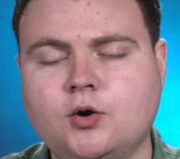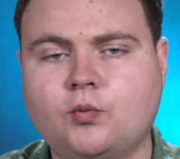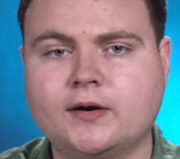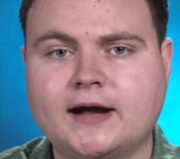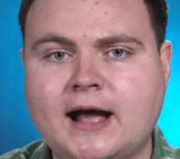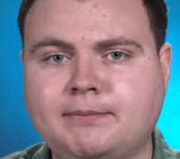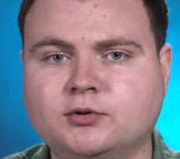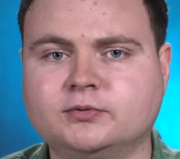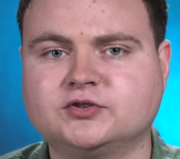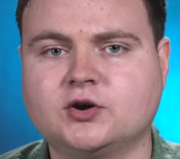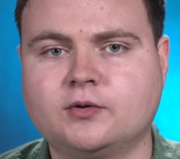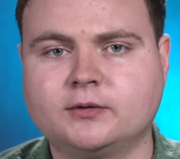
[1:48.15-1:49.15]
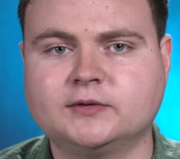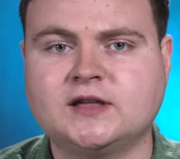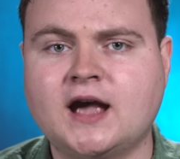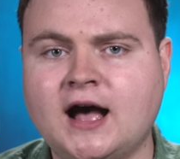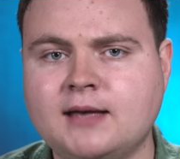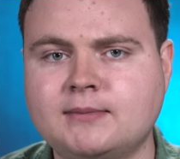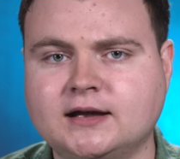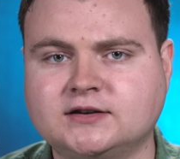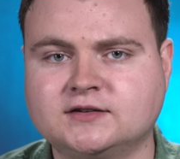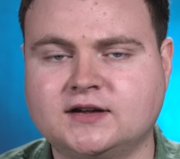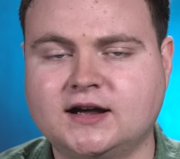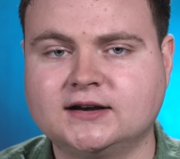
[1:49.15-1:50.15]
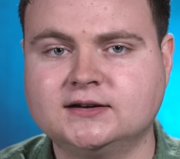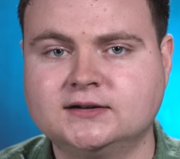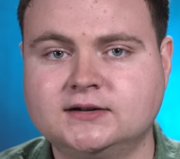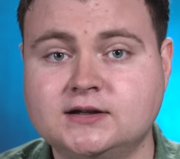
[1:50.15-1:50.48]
where Apple was going with the iMac design.